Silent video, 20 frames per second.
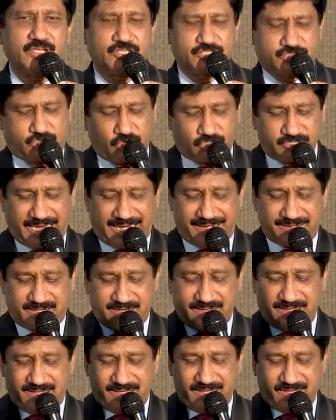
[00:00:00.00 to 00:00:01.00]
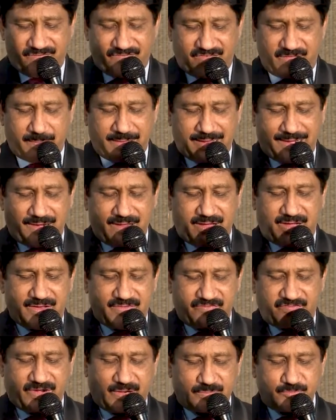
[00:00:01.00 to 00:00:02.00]
so that we may
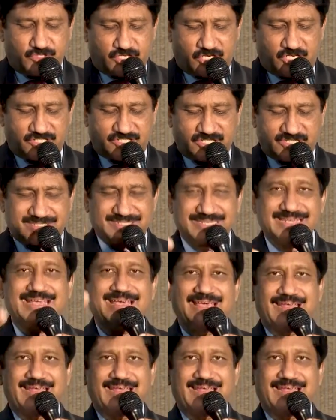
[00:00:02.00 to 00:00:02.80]
learn from Jesus.